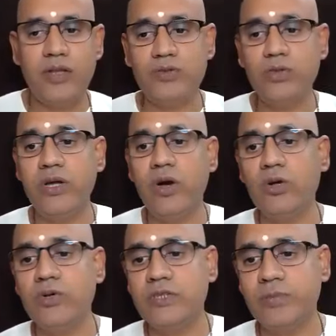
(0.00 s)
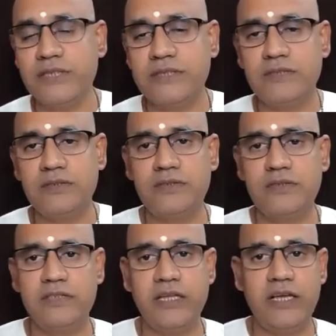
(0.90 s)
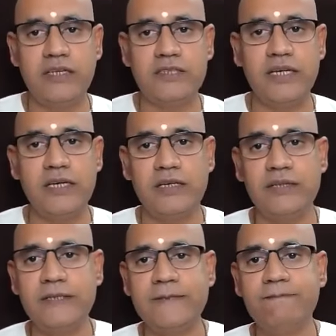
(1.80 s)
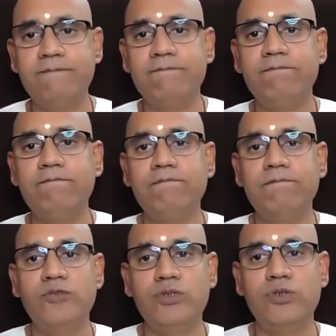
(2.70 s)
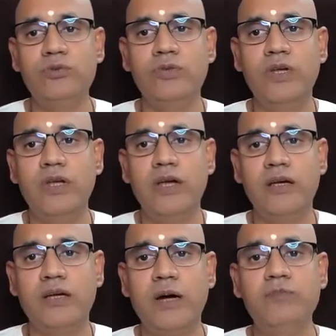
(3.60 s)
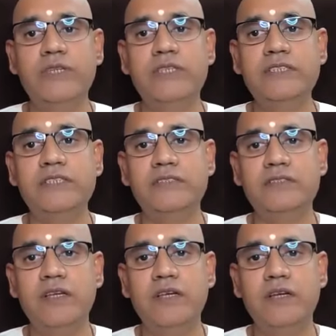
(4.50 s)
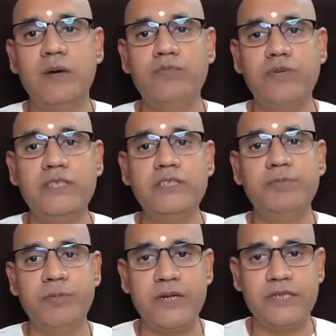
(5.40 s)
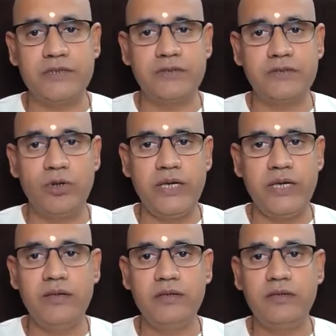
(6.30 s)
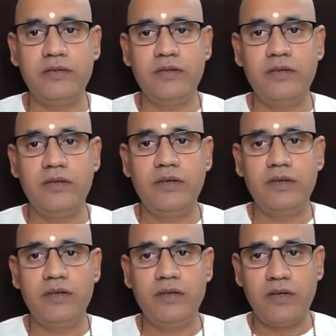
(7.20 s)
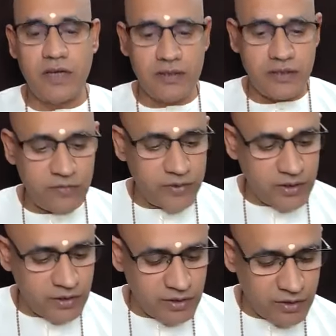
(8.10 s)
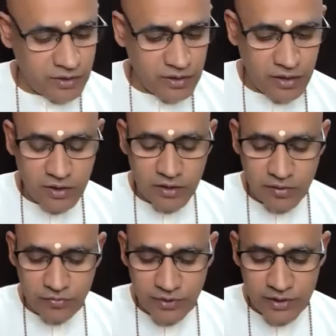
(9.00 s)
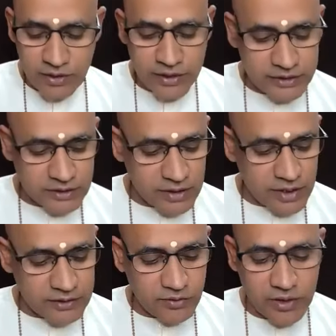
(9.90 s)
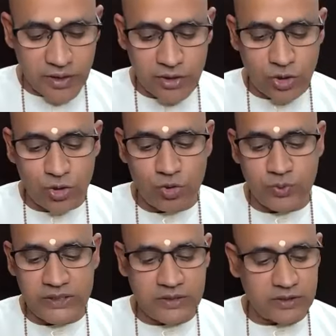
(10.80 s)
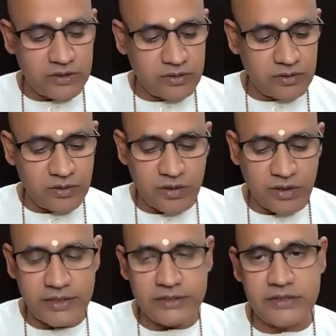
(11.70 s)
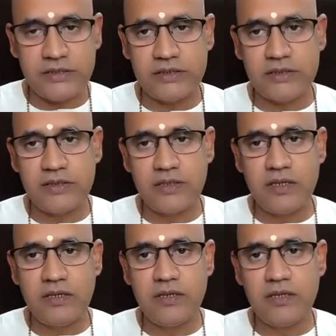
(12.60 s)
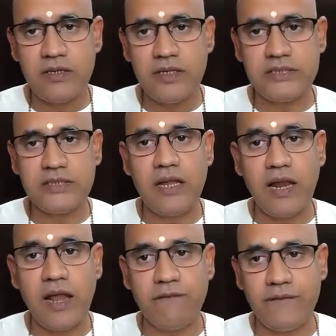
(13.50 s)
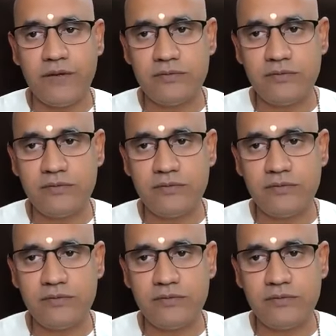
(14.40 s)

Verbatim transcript: it was going all over the place. yeah, Shankar. So come with this, come with this preparation. Okay. And then we'll, uh, in the next class, we'll continue with his, his love.